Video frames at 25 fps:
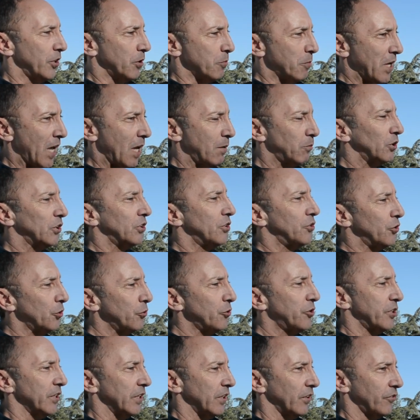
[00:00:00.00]
to be able to
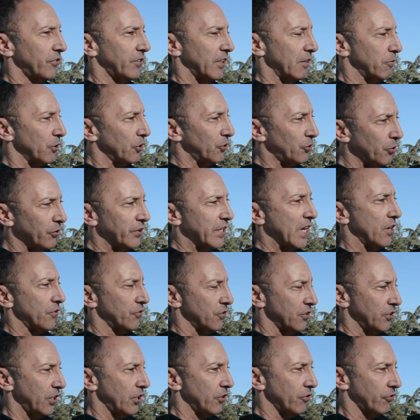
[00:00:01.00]
do things that for
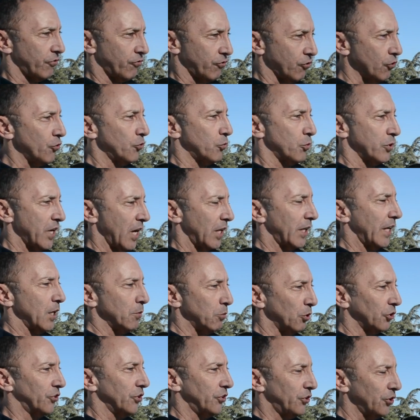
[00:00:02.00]
2,000 years Jews were not
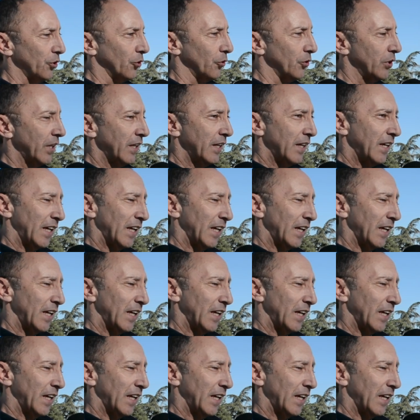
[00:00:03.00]
able to do.